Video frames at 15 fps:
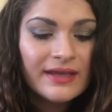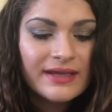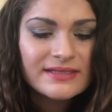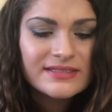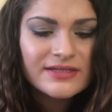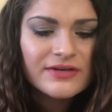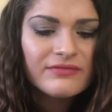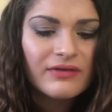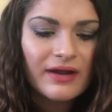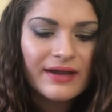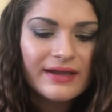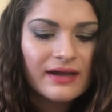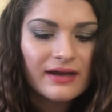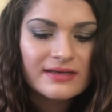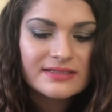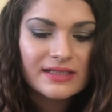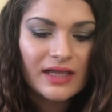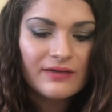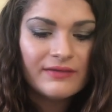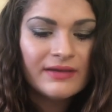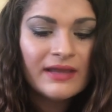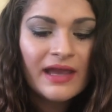"Is he all right?" asked
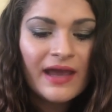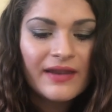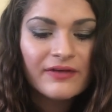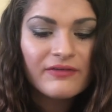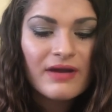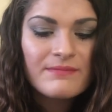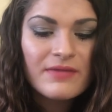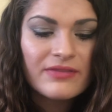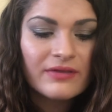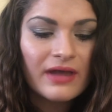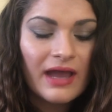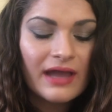Clary. "And our grandmother